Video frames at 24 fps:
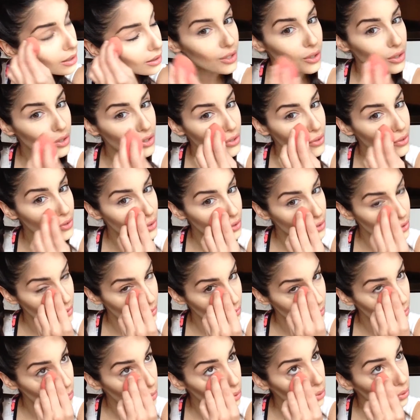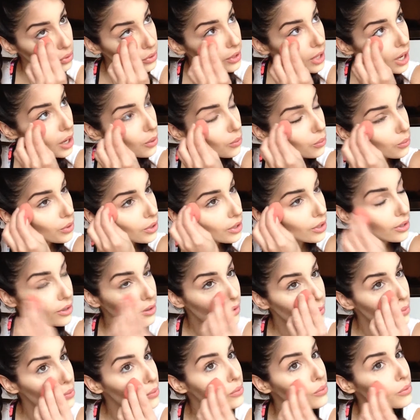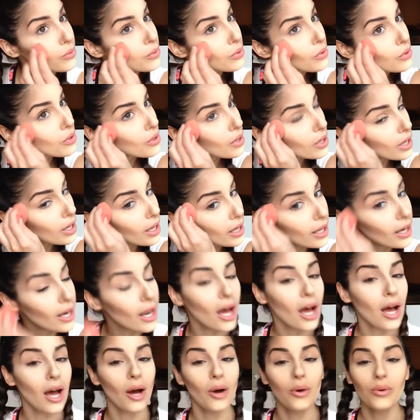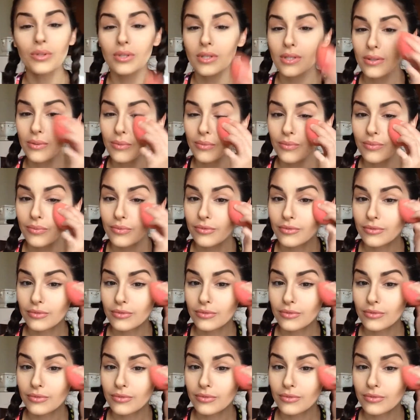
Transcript: You're just going to pull downward and out.